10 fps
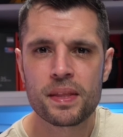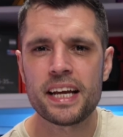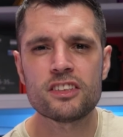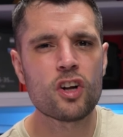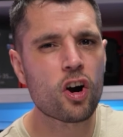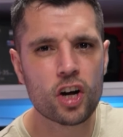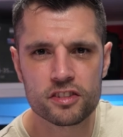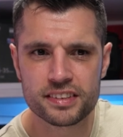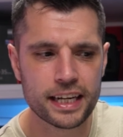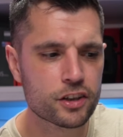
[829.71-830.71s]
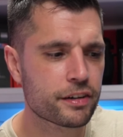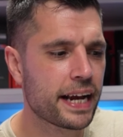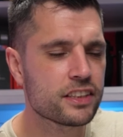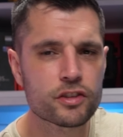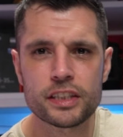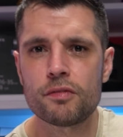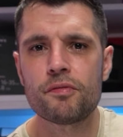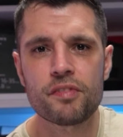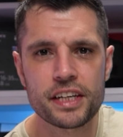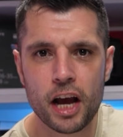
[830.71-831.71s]
He's not a content creator. He
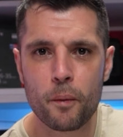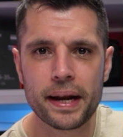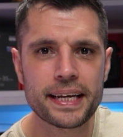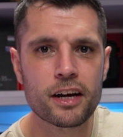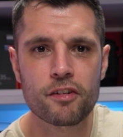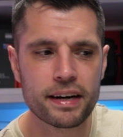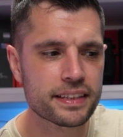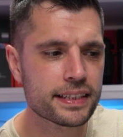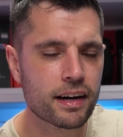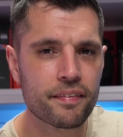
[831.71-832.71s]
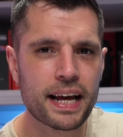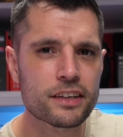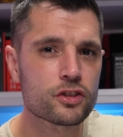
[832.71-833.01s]
doesn't video edit or anything like that.